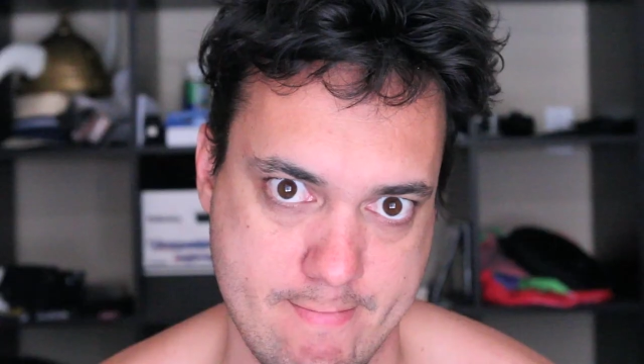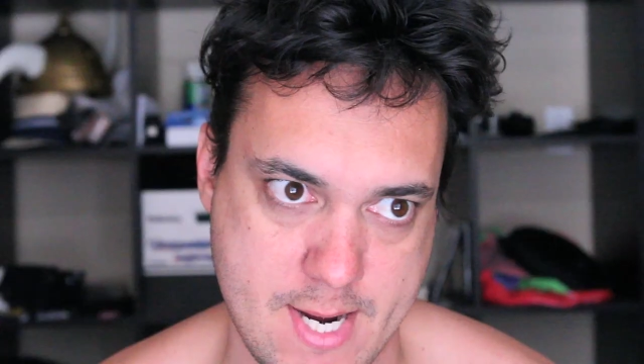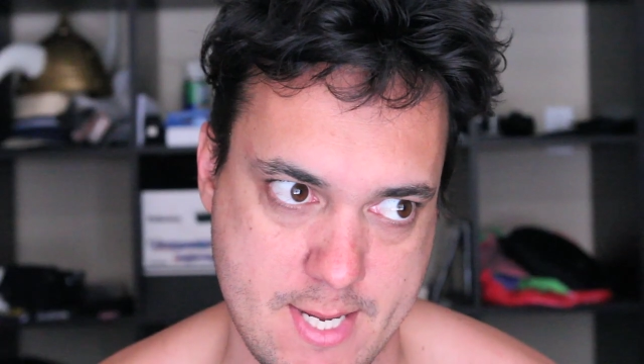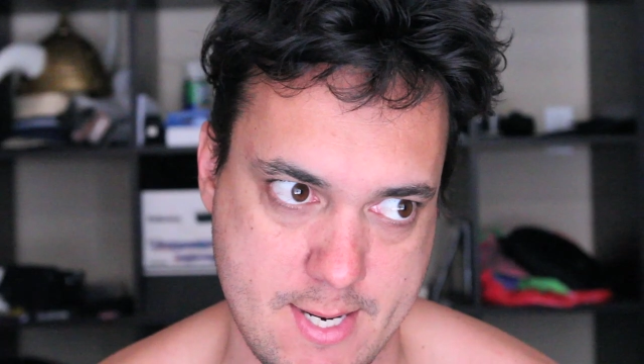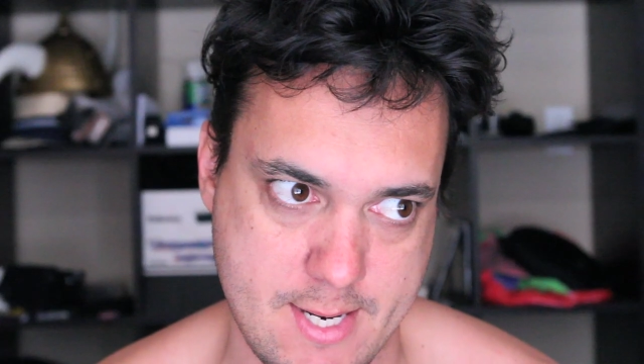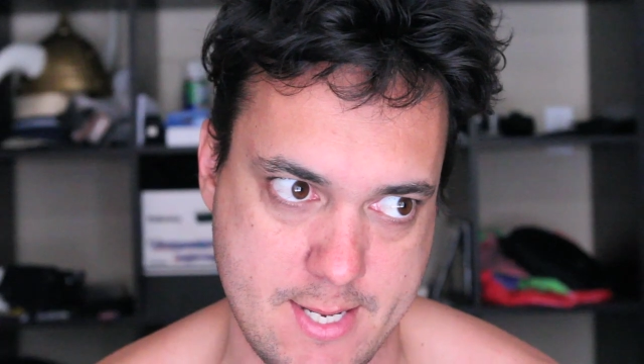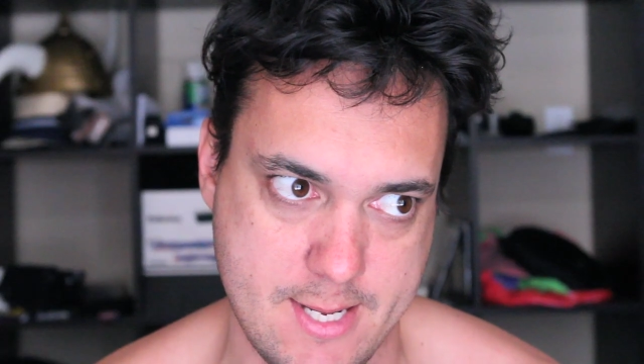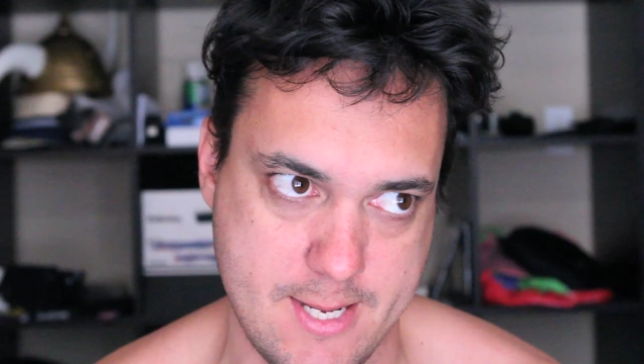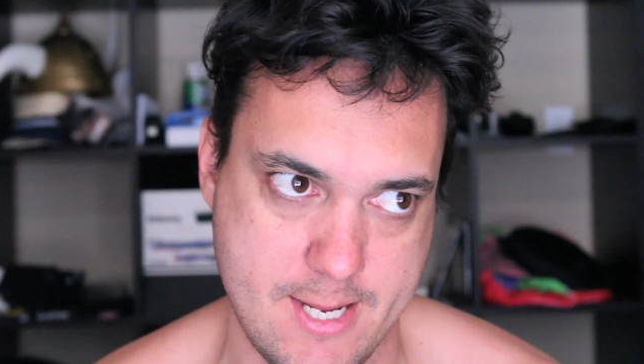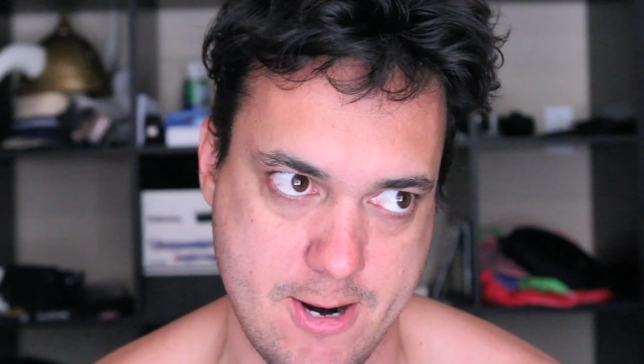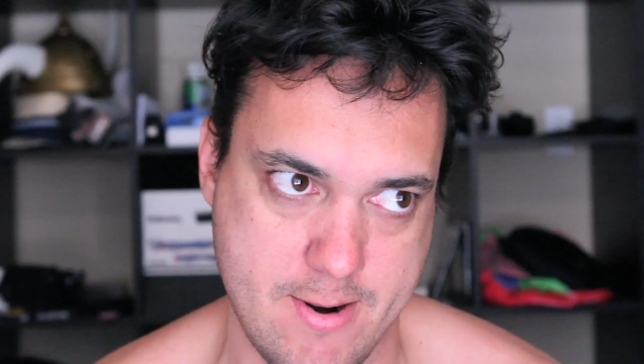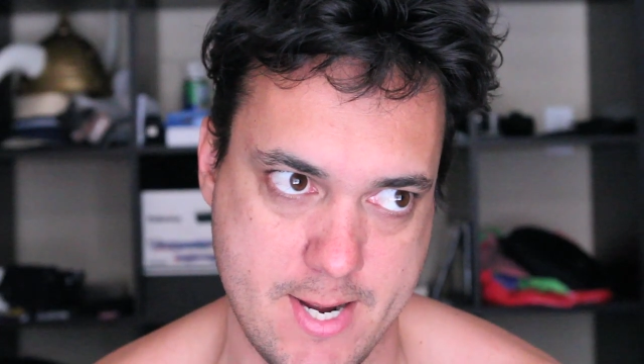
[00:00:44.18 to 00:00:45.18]
Business is
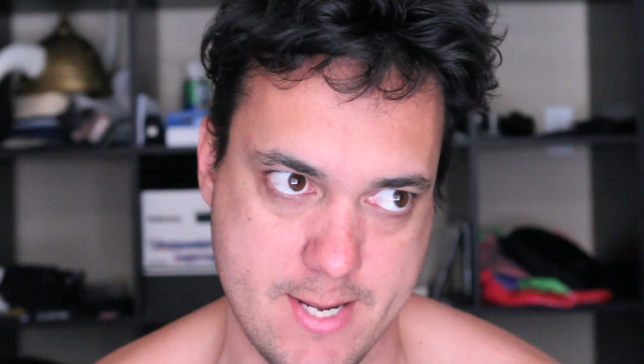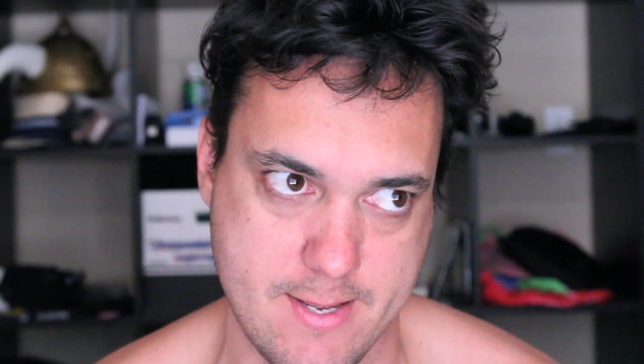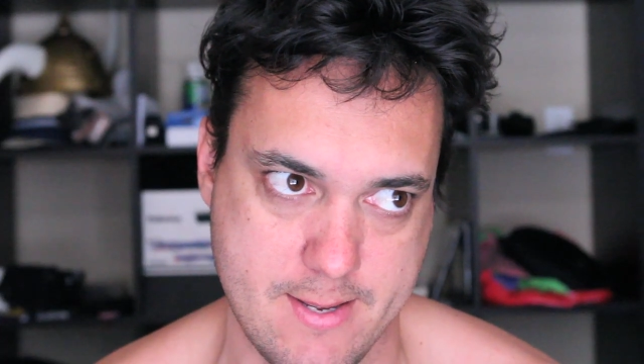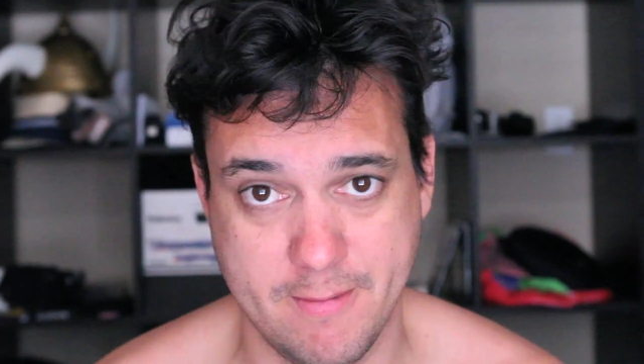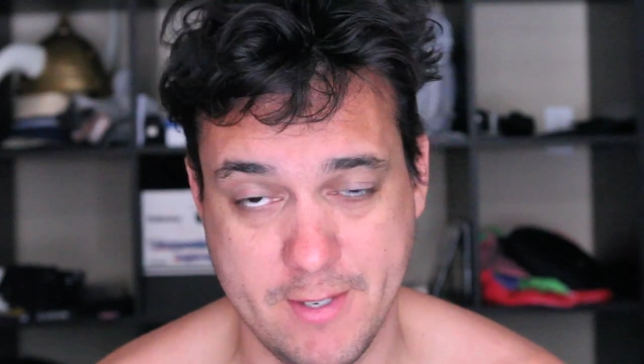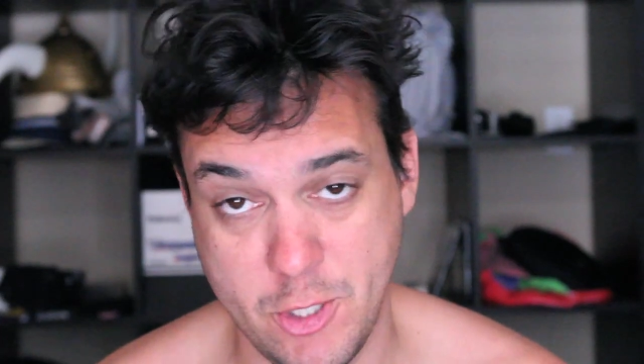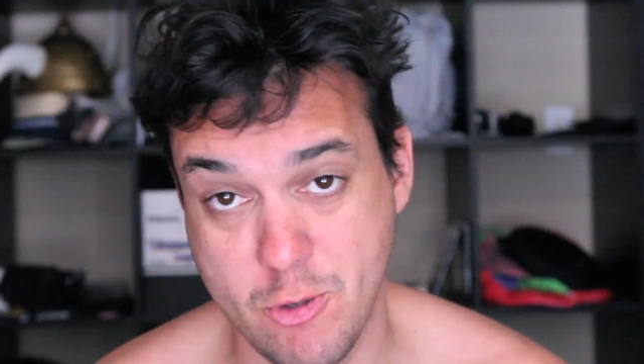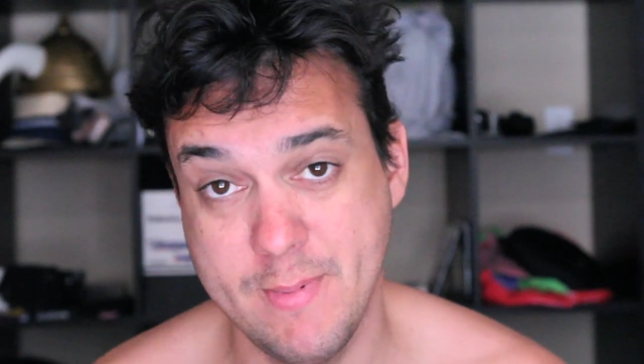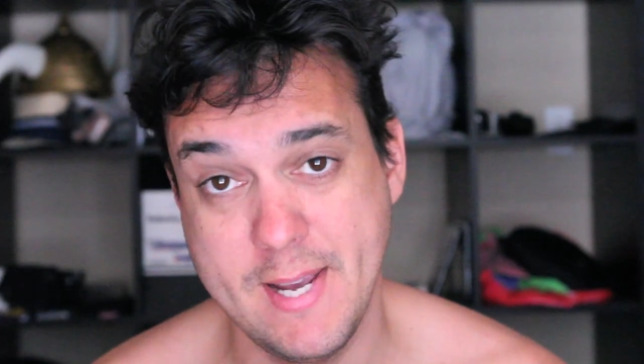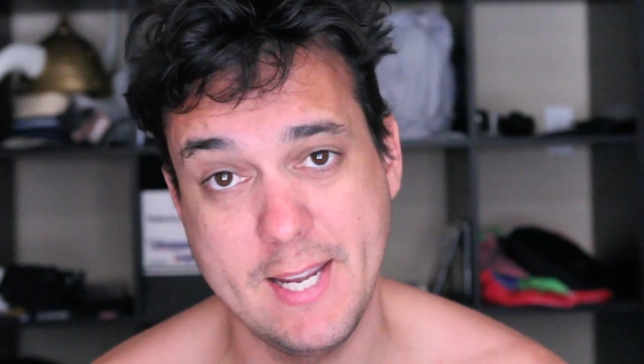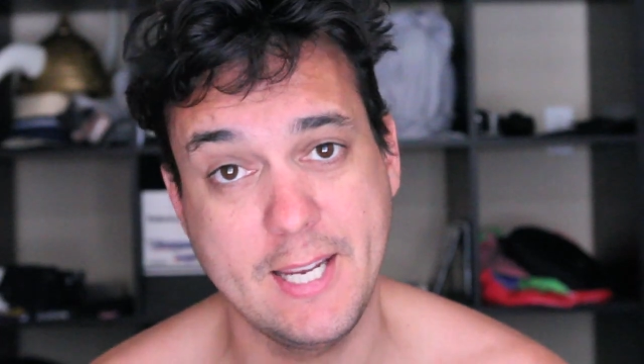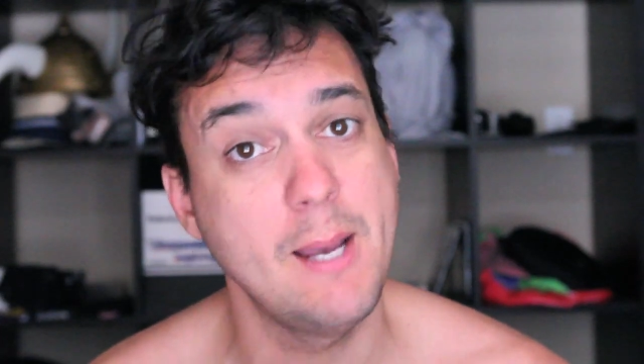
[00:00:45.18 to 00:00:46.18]
serious. You
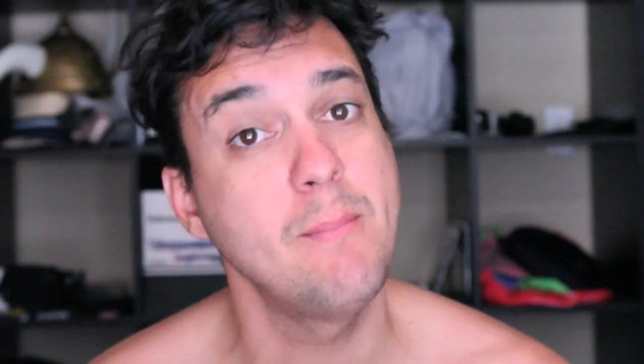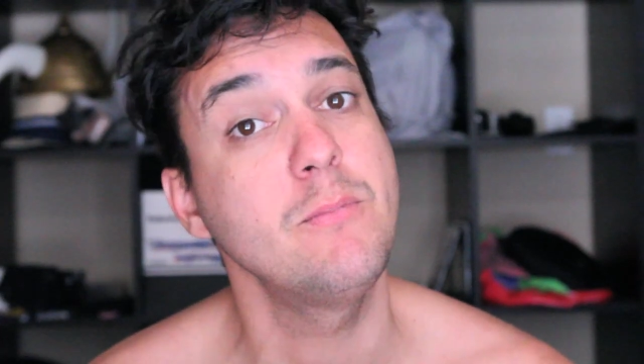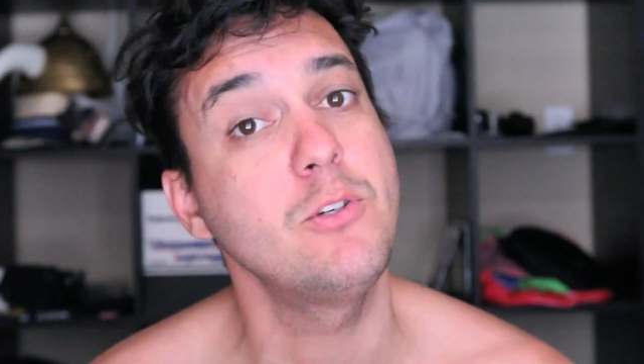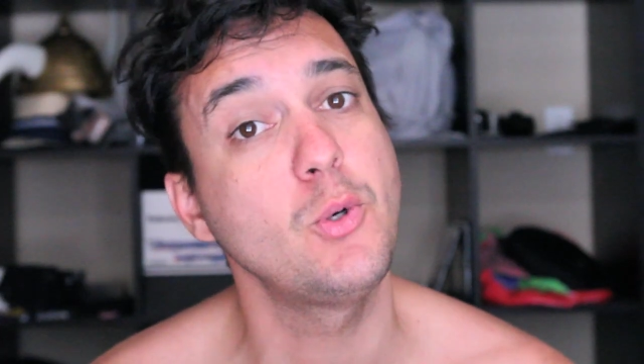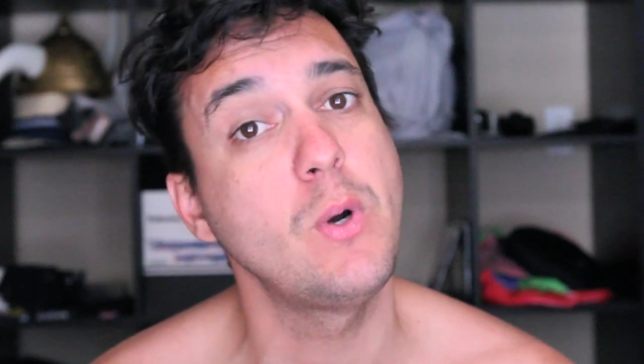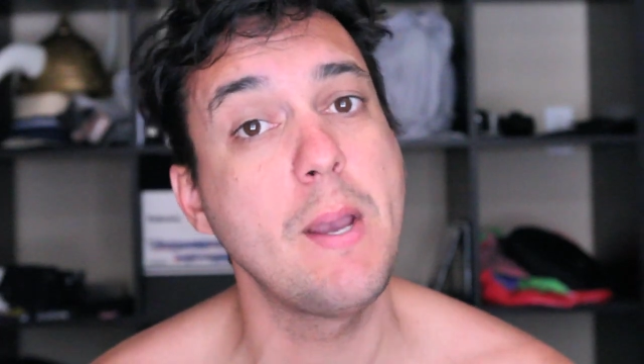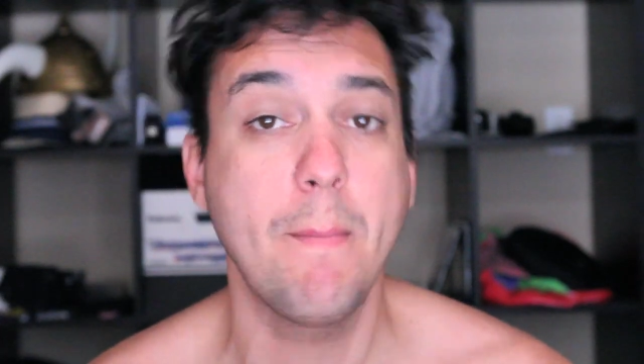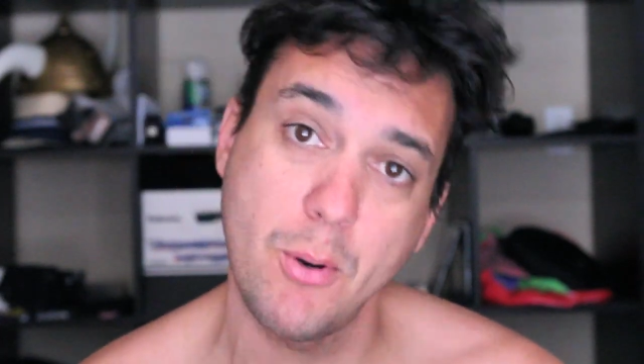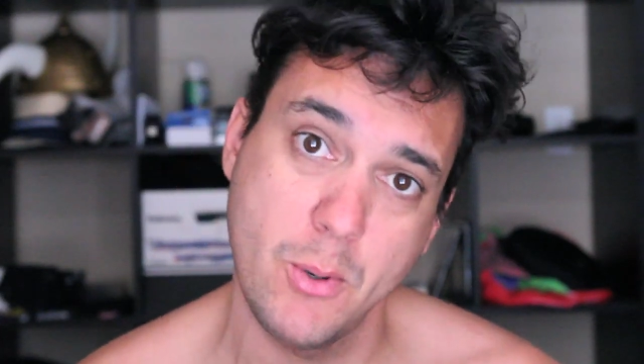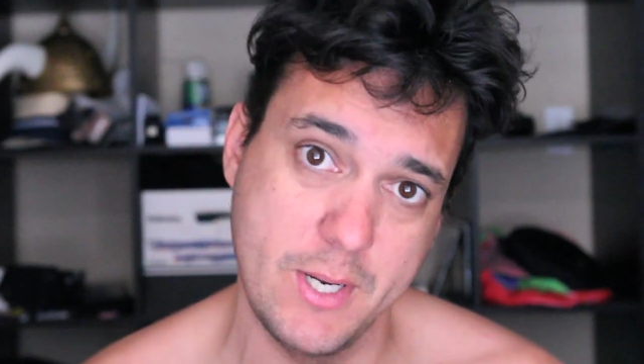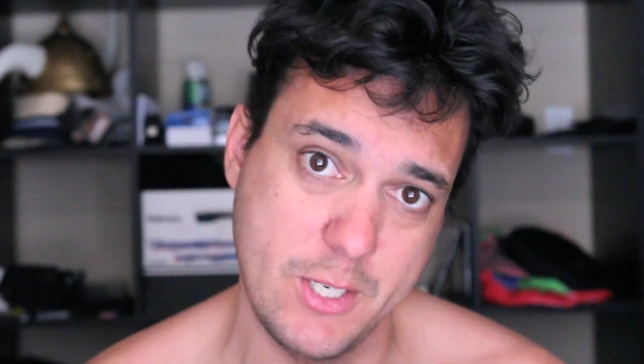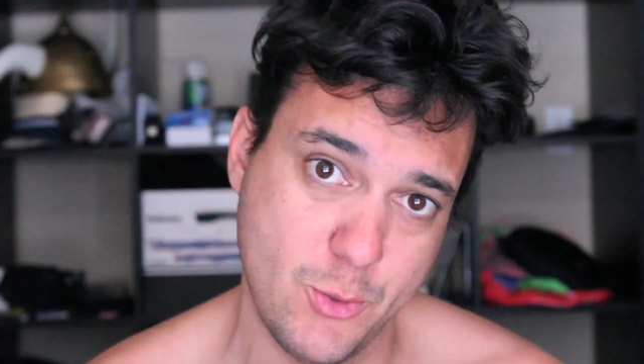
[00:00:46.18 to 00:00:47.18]
may come to a
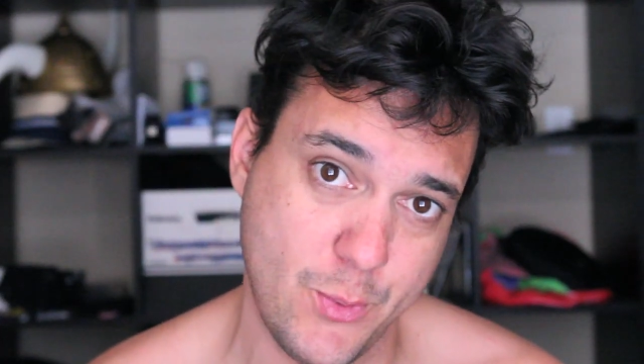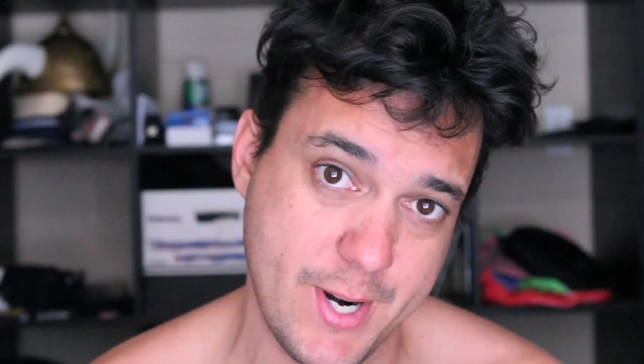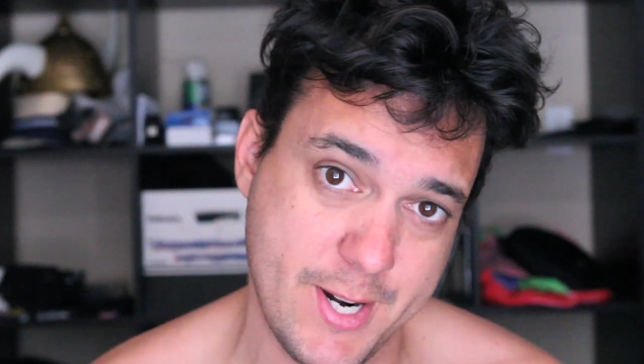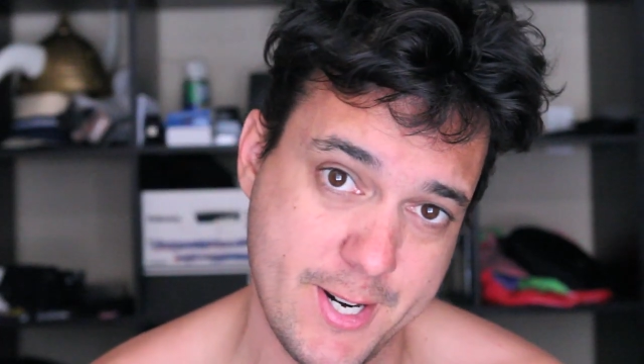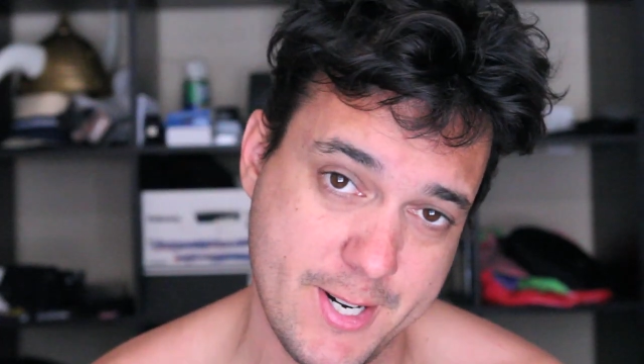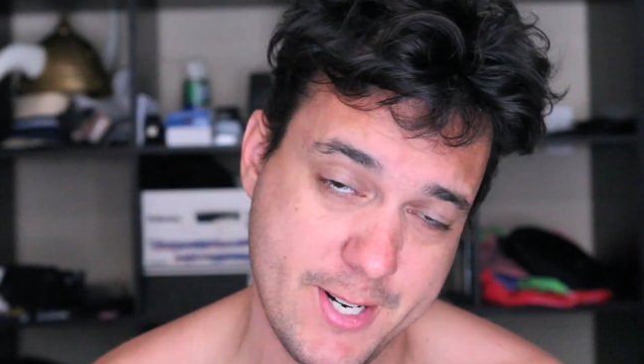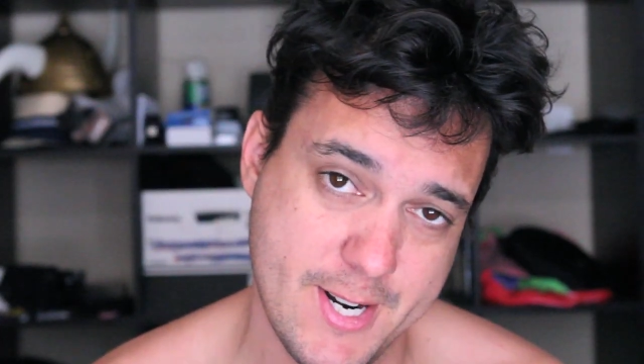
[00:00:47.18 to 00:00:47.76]
point where